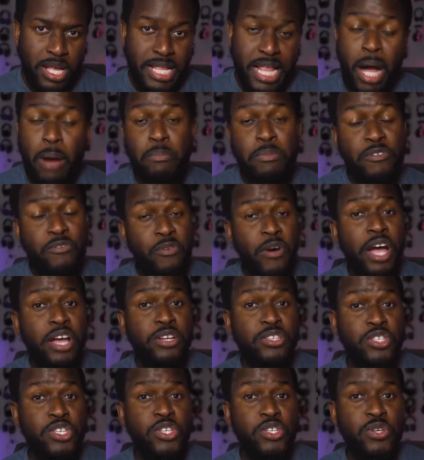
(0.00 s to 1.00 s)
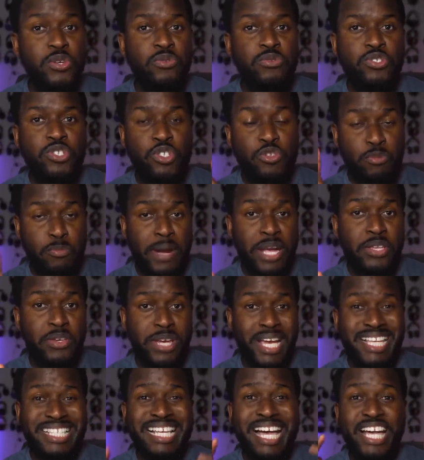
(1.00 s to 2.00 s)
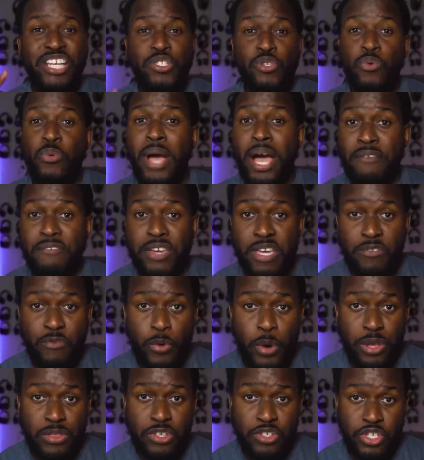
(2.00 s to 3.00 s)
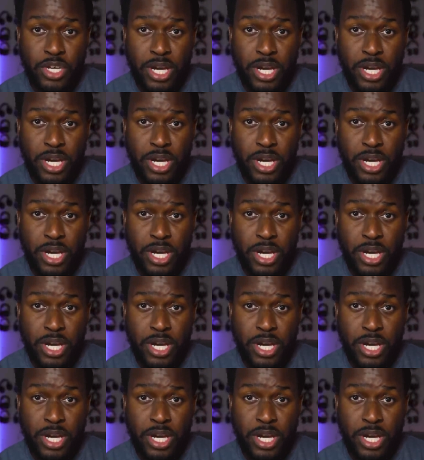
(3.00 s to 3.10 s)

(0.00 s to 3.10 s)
Now, before I continue, just remind you guys, I do have a giveaway on the